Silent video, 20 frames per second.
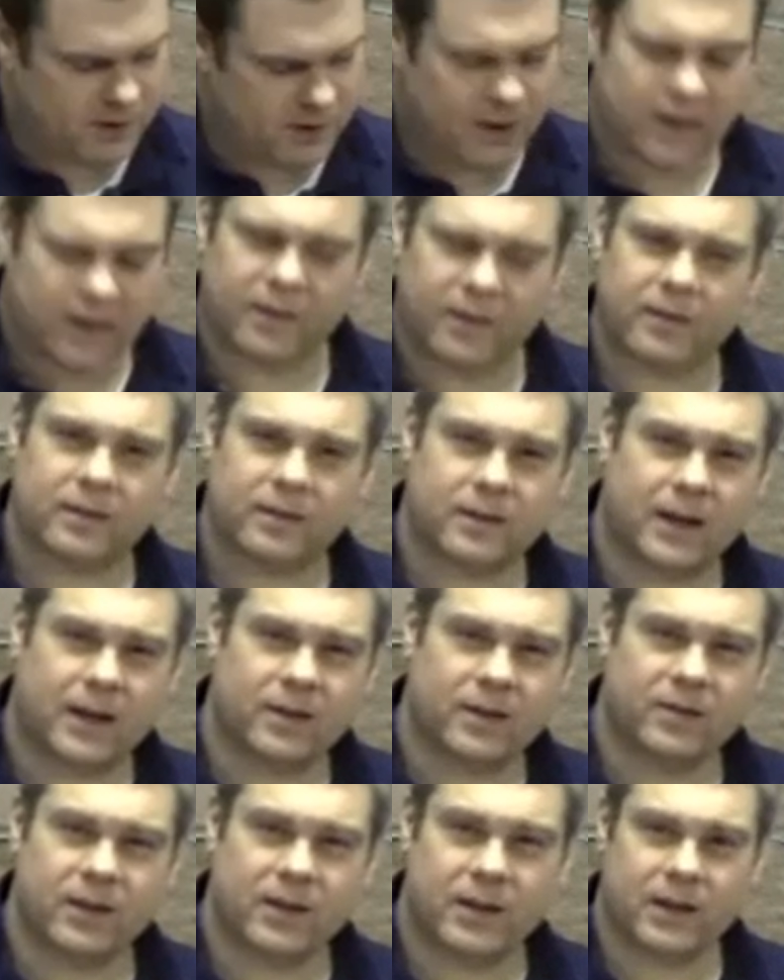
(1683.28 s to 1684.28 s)
Does that
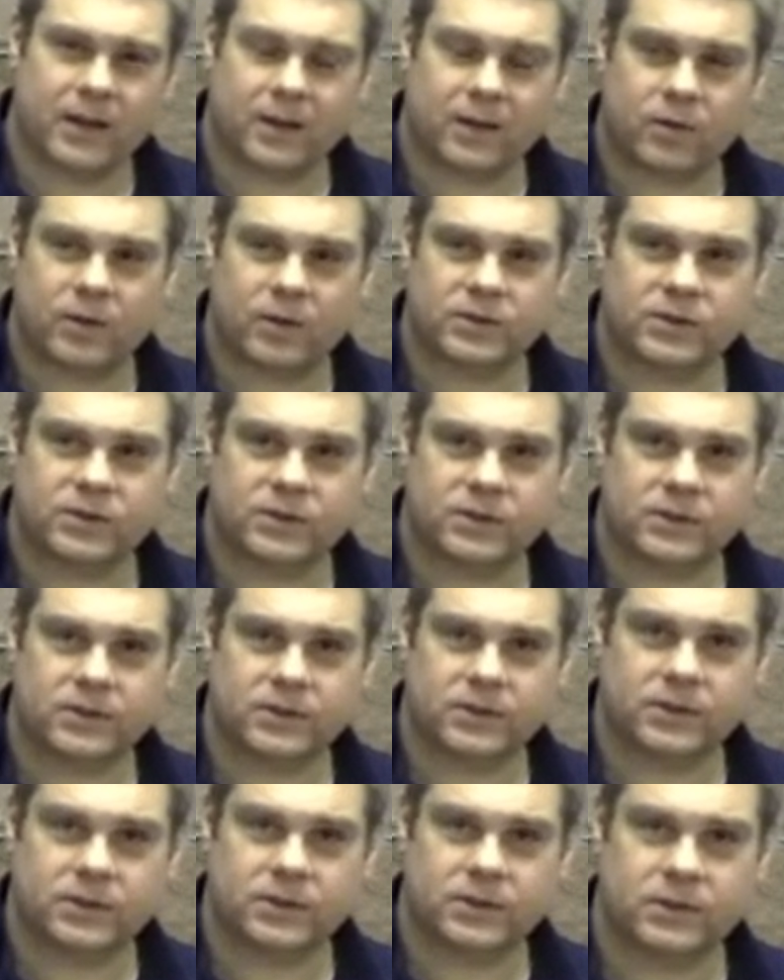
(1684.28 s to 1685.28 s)
answer that
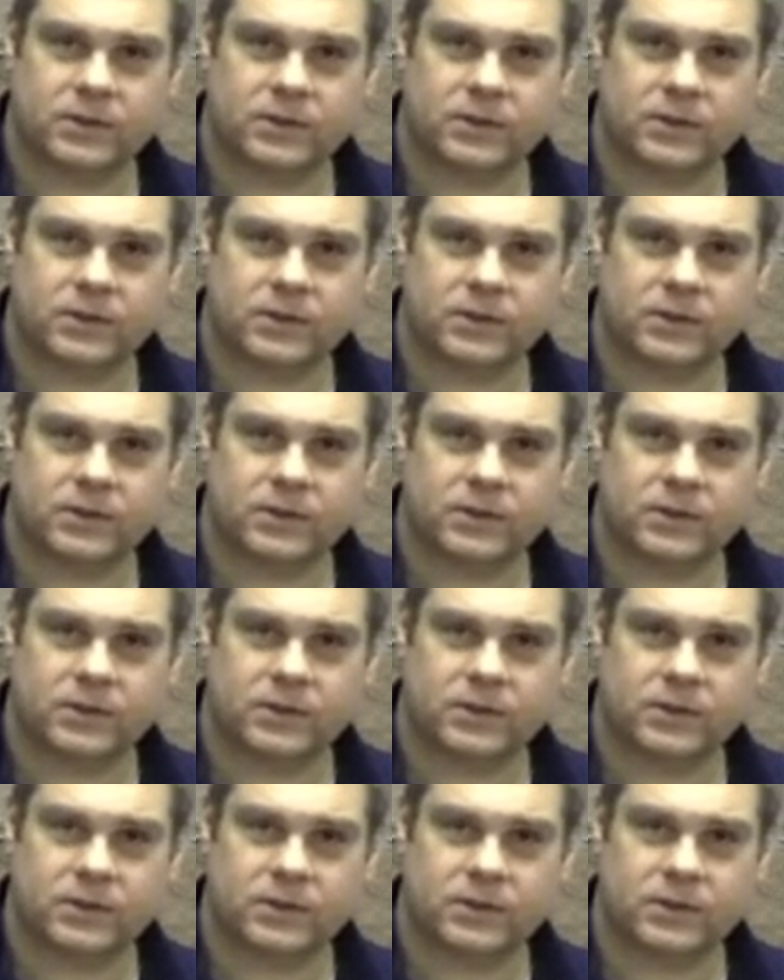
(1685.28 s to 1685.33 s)
question?